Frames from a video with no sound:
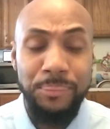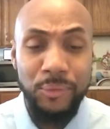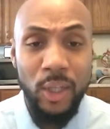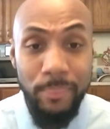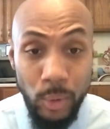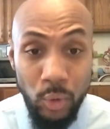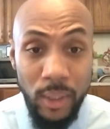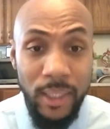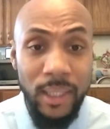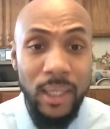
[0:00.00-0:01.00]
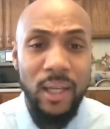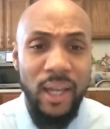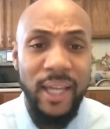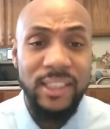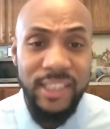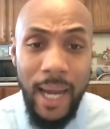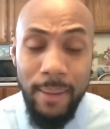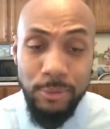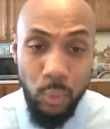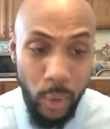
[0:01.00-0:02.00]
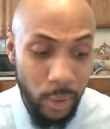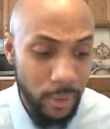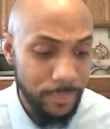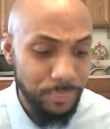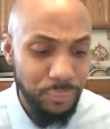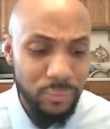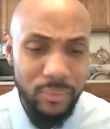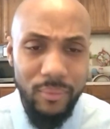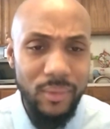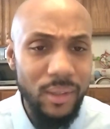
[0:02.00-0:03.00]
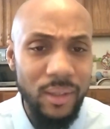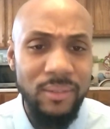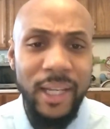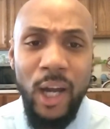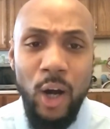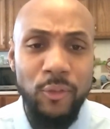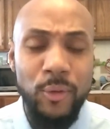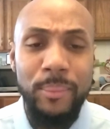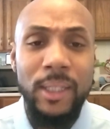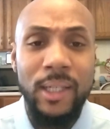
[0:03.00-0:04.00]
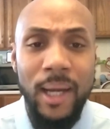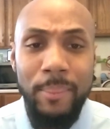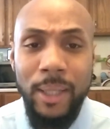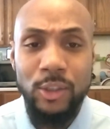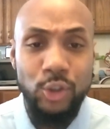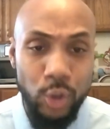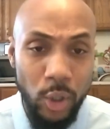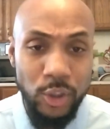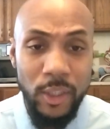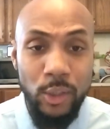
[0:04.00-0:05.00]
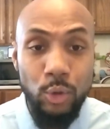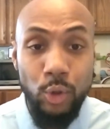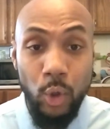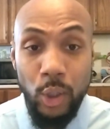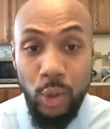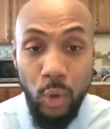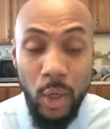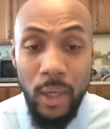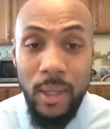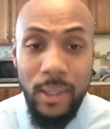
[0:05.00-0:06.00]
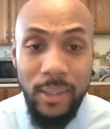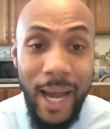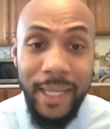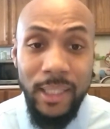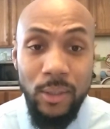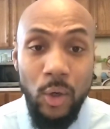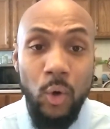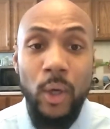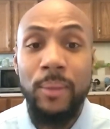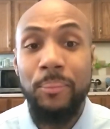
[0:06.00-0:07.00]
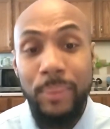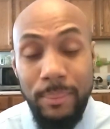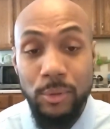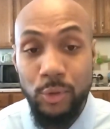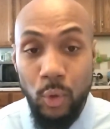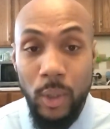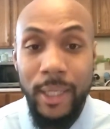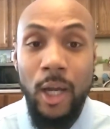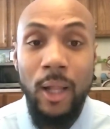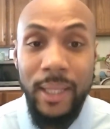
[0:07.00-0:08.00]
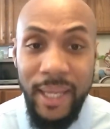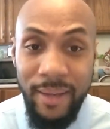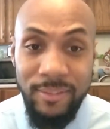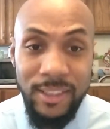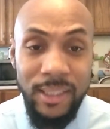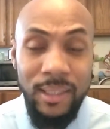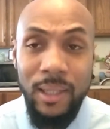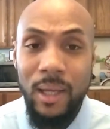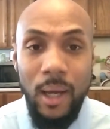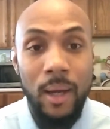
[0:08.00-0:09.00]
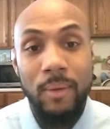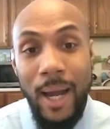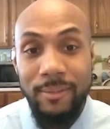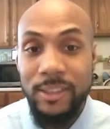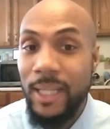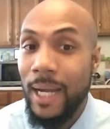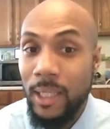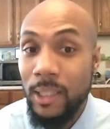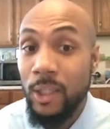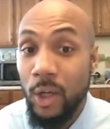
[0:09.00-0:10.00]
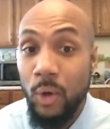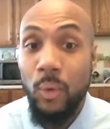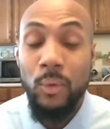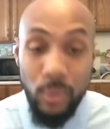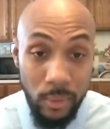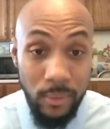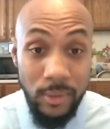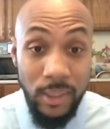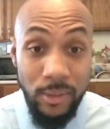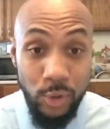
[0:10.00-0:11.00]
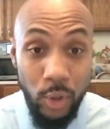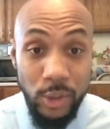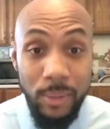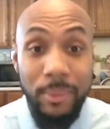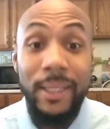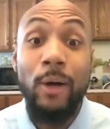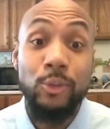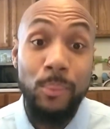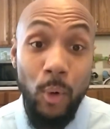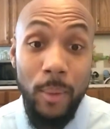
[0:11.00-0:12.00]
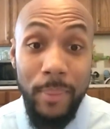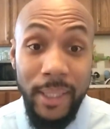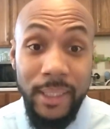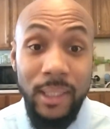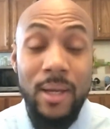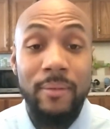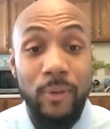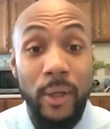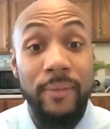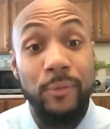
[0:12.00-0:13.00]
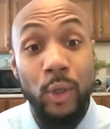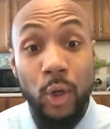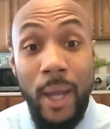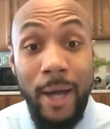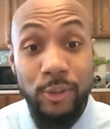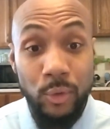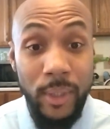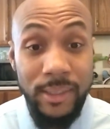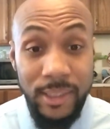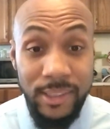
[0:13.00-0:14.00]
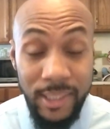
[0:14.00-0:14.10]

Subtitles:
community and jobs work. They offered me to come out to Georgia and do door to door knocking on people's door. They call it canvassing. Obviously, I couldn't go to Georgia, but that was more money for if your house arrest is